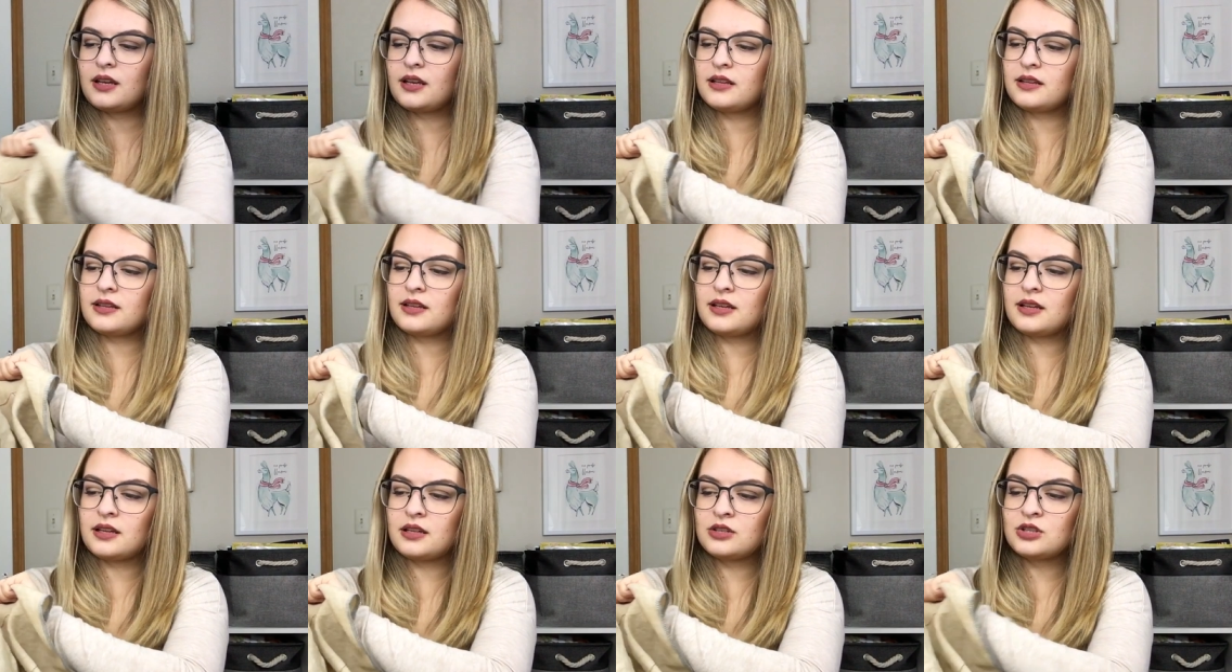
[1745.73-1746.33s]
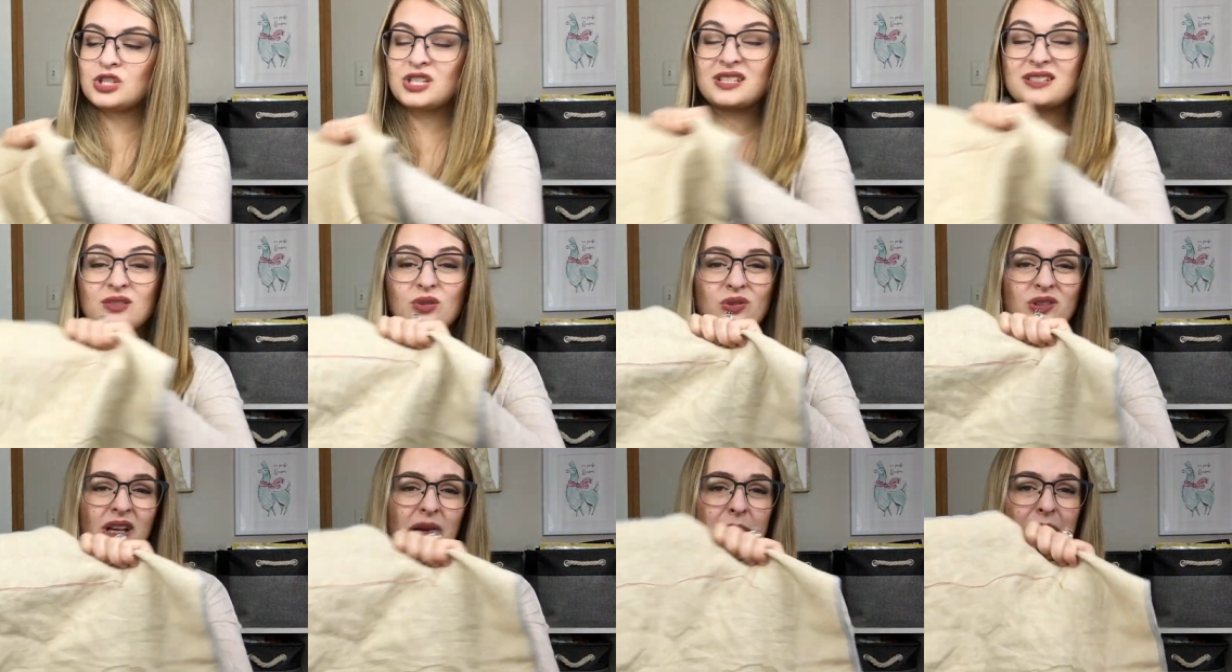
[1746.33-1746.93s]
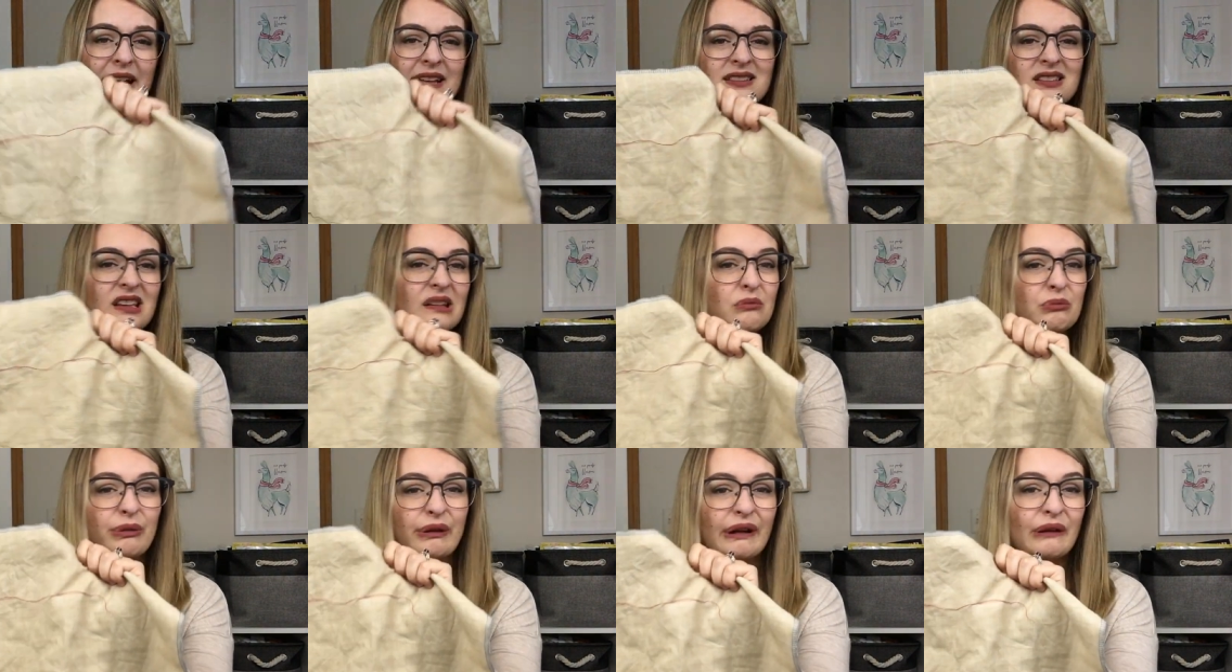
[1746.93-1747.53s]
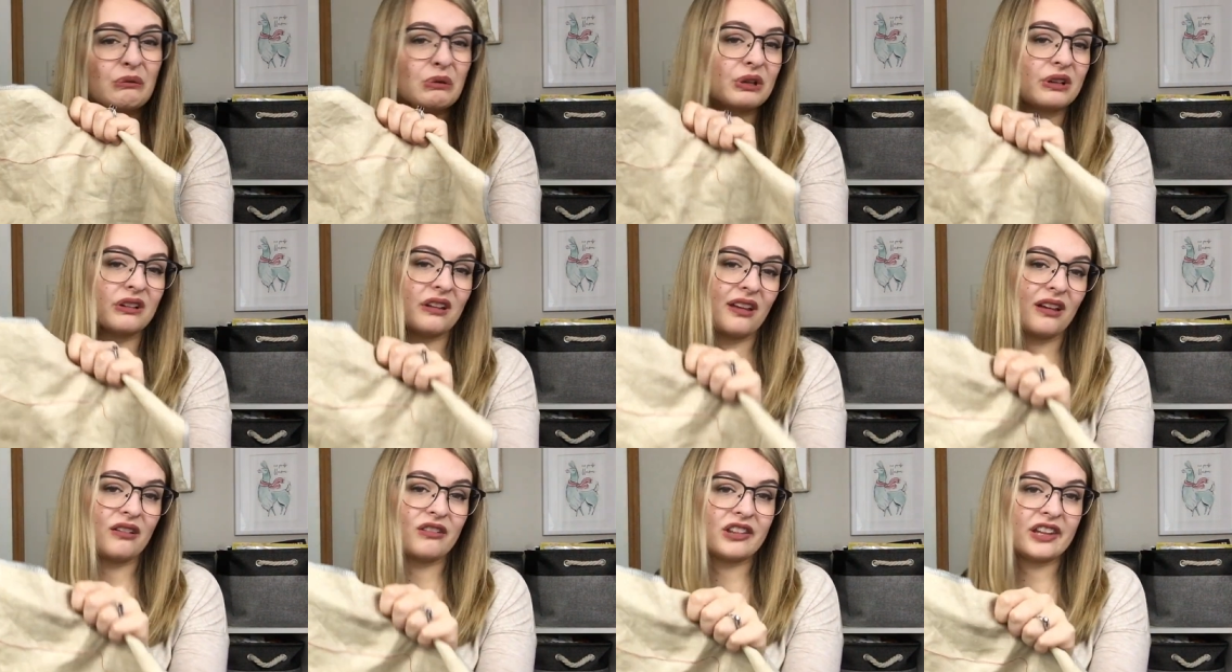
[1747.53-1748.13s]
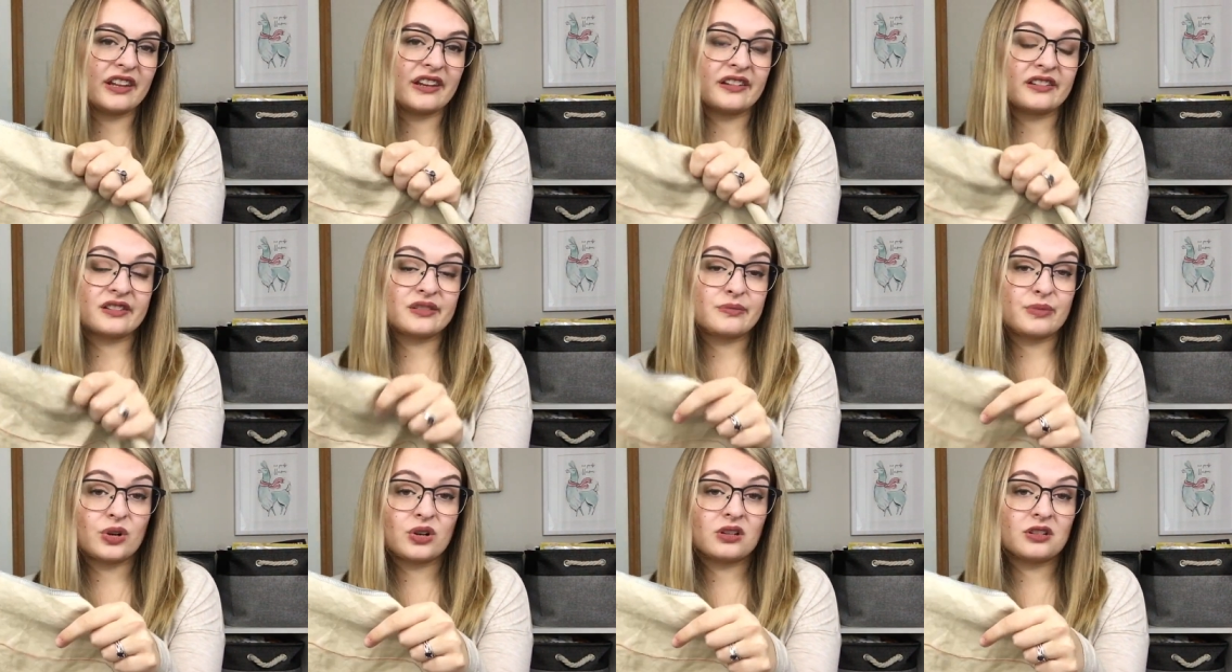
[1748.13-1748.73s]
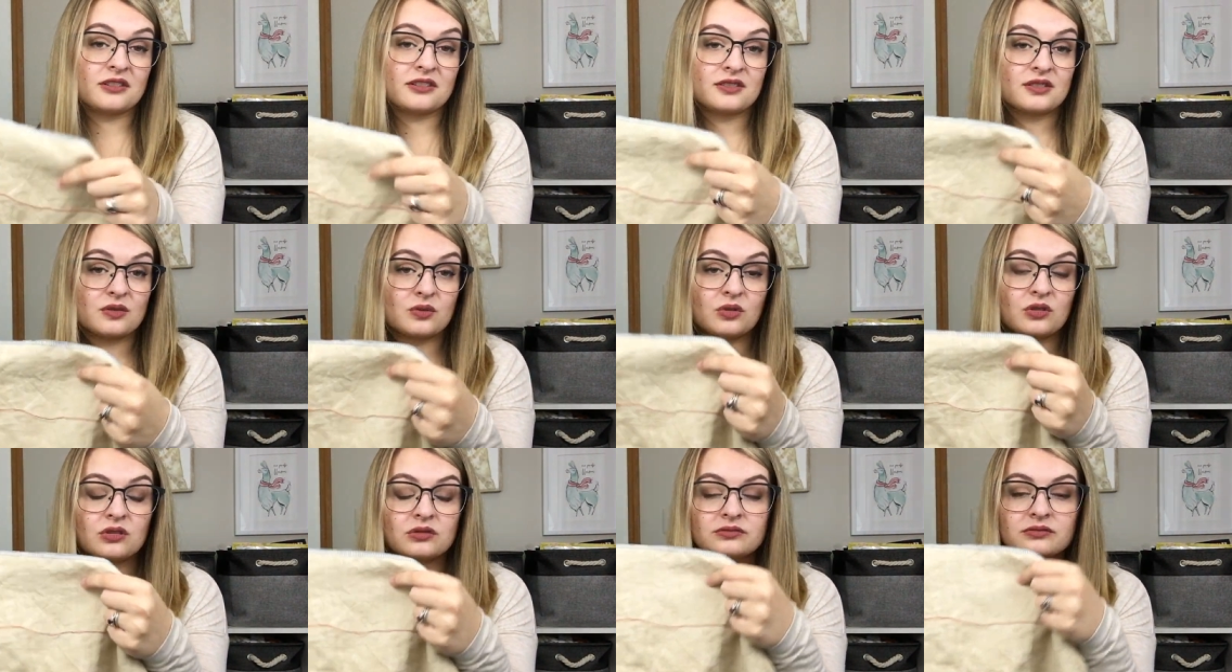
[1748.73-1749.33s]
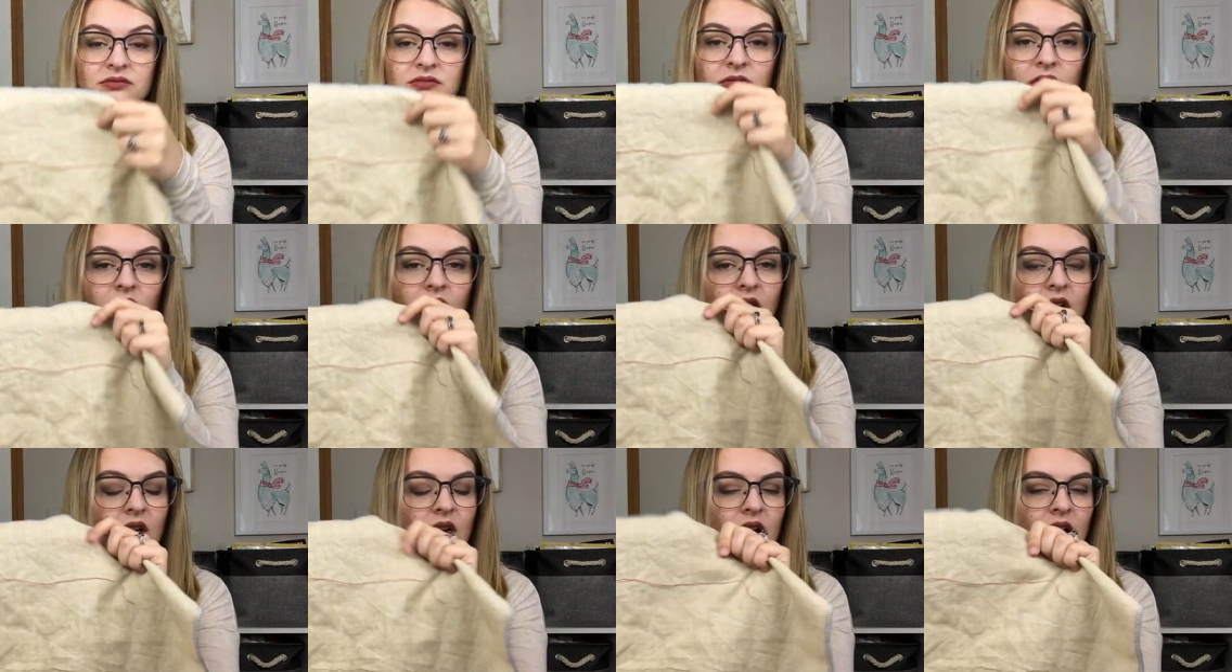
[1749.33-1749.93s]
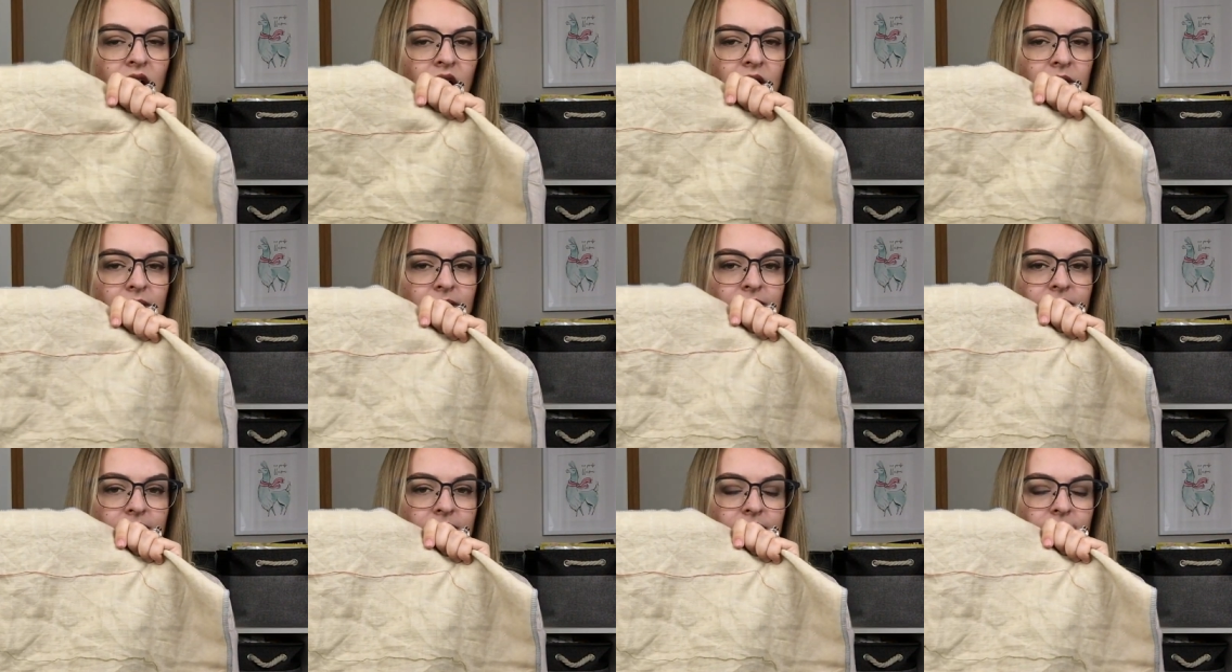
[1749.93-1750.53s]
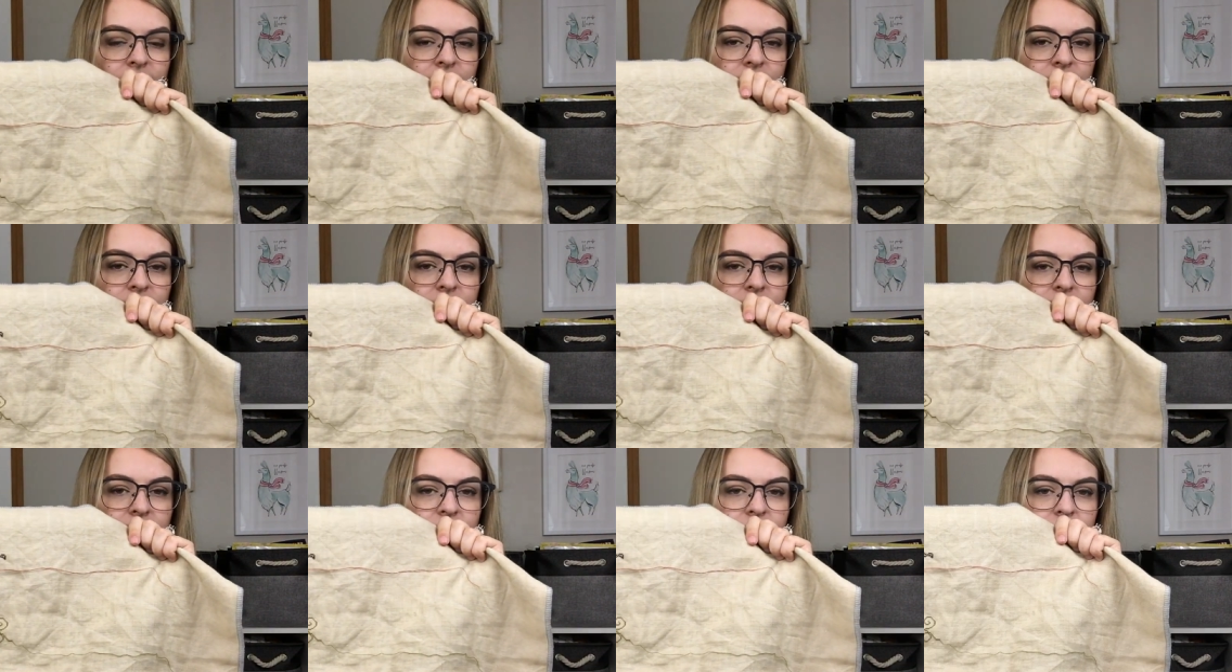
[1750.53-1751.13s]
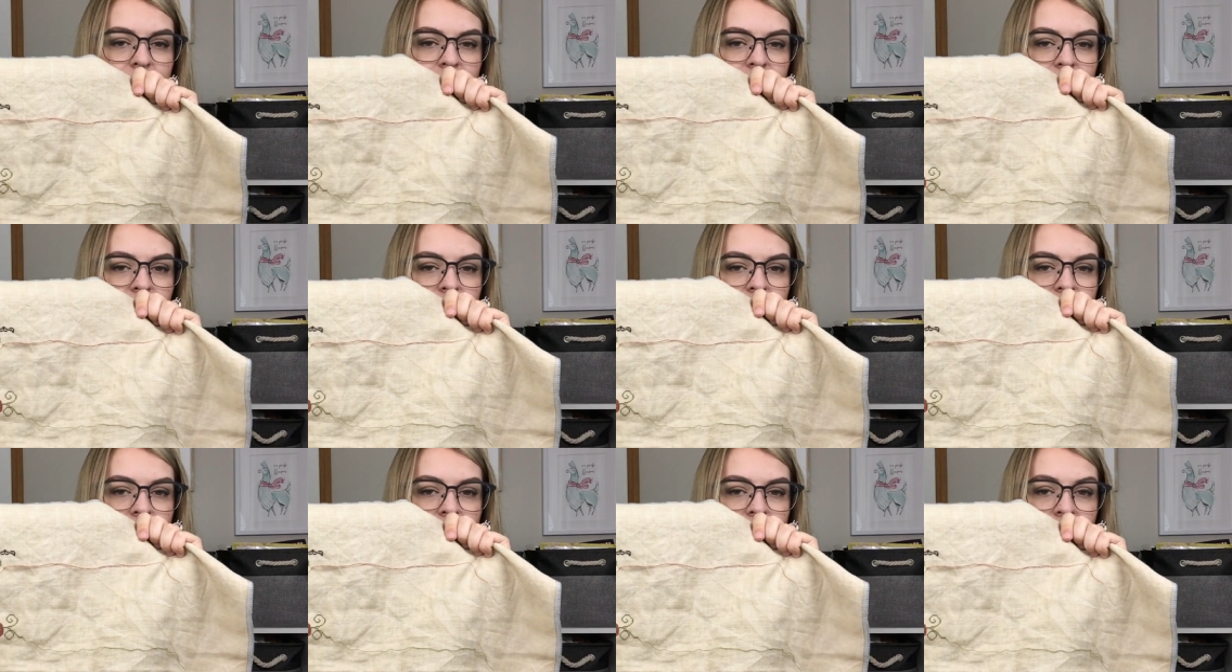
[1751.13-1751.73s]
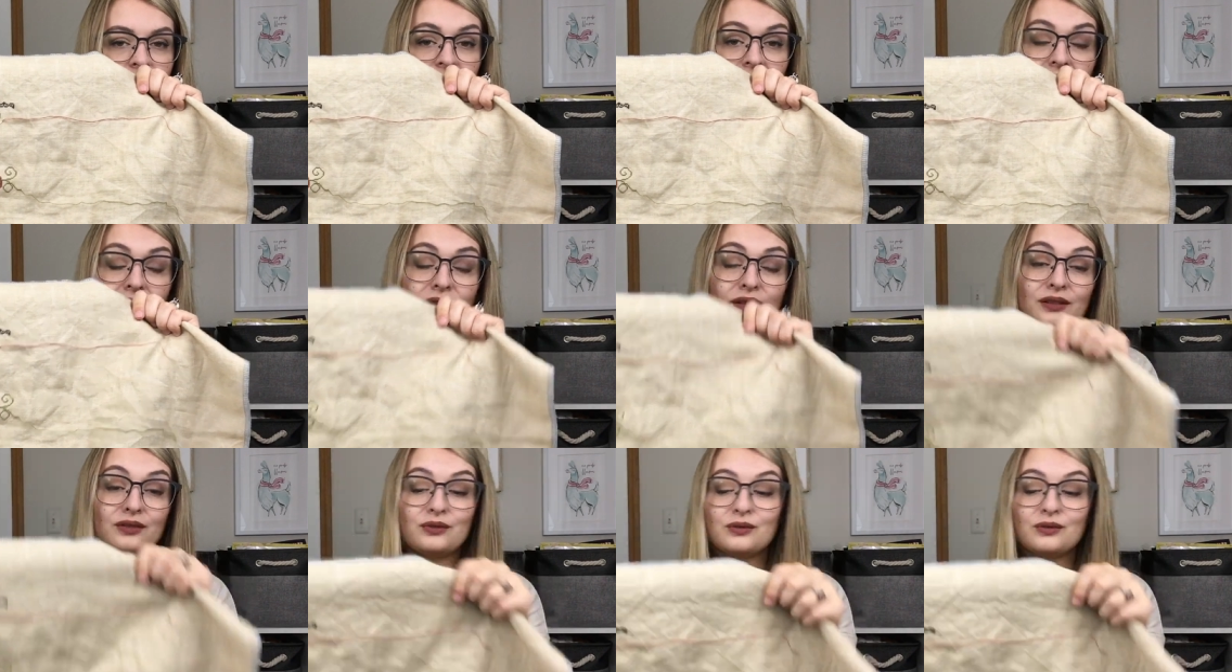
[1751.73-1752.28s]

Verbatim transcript: And then she is holding a basket, but I wouldn't count that as part of the squirrel. Yeah.